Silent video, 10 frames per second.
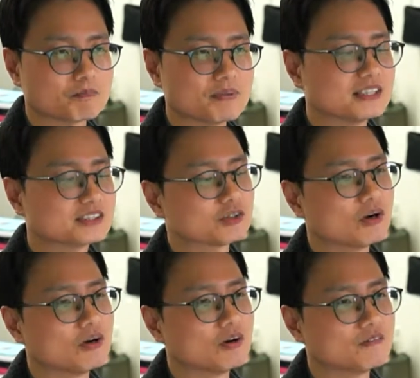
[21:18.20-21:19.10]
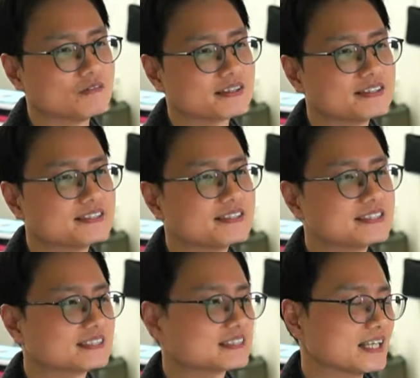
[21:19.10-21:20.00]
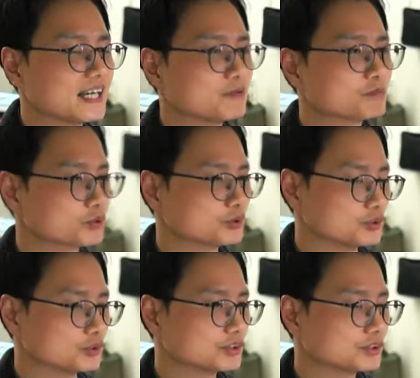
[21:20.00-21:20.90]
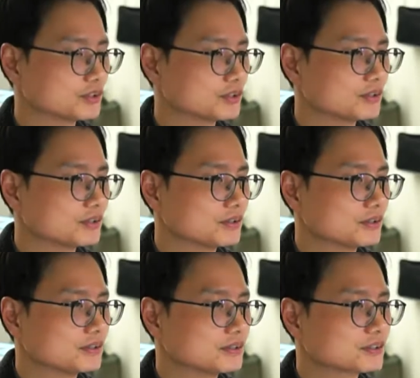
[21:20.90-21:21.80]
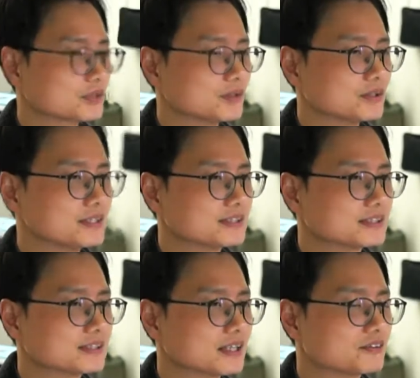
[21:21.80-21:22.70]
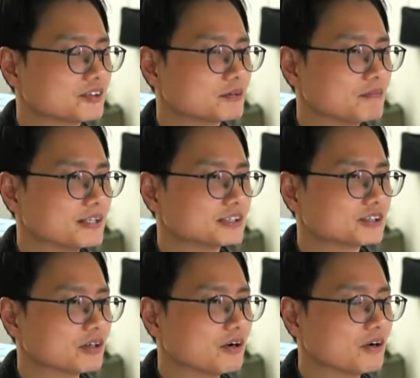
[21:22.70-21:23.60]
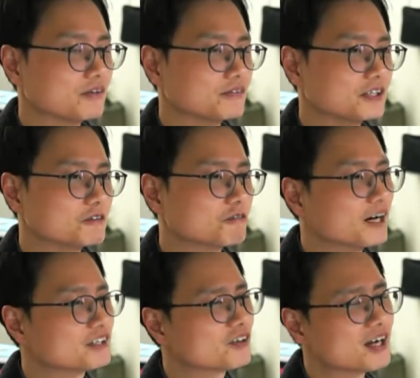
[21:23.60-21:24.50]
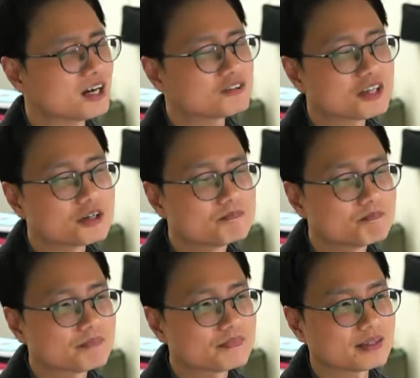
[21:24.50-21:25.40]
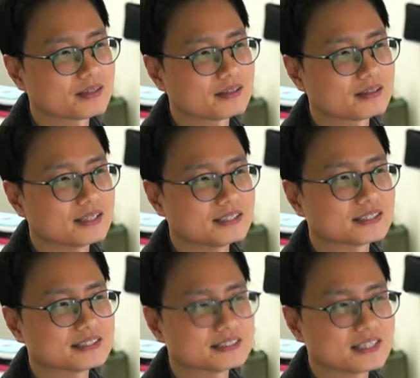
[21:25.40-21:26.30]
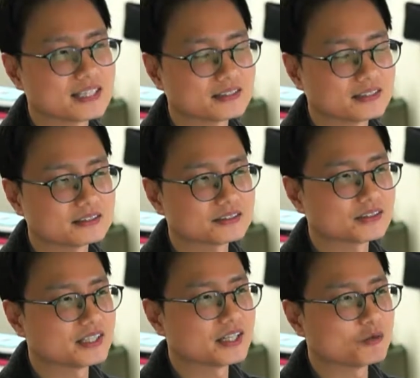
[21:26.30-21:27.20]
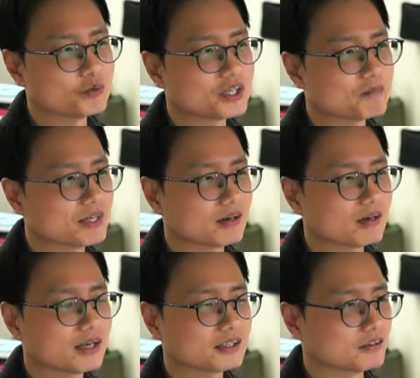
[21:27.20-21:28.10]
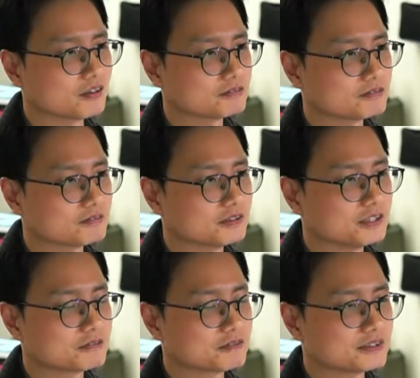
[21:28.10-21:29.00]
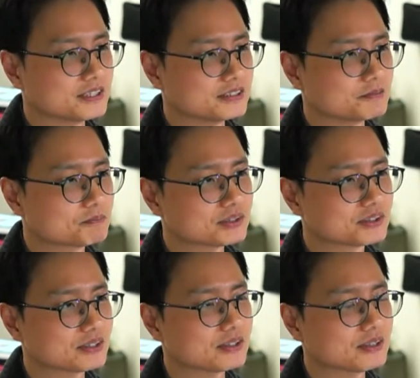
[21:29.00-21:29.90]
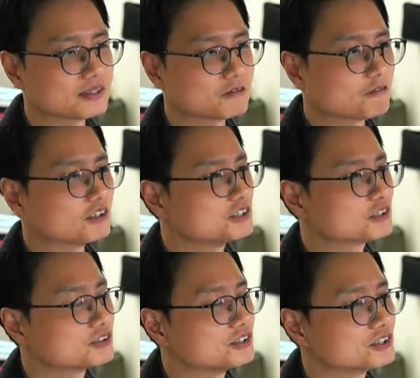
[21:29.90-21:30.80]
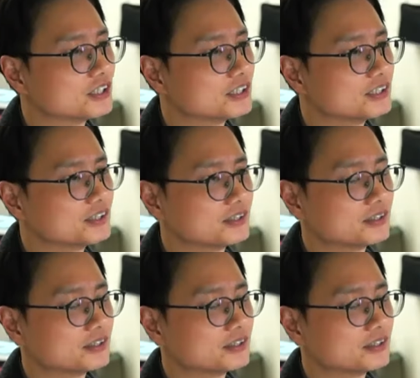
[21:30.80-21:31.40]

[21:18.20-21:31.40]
based on things they produce. So it's not really based on the final outcome, as I said. So we can make a lot of different examples, like furniture design,